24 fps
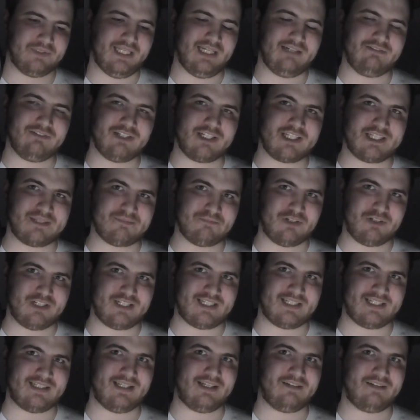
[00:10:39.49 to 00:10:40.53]
they're
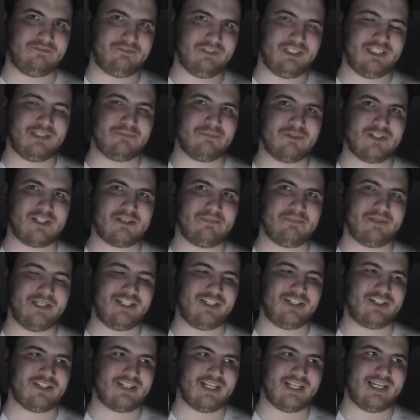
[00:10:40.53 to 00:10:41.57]
expressing their freedom of
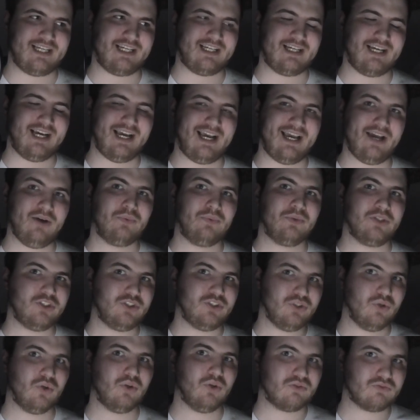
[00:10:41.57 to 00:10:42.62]
speech, saying how
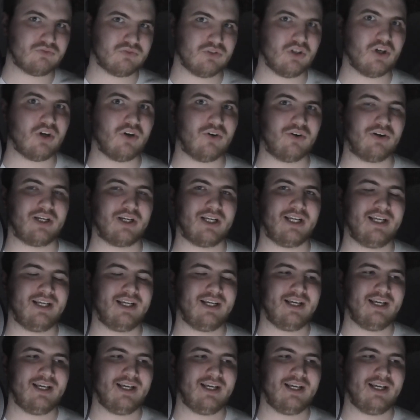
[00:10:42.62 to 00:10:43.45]
you're wrong,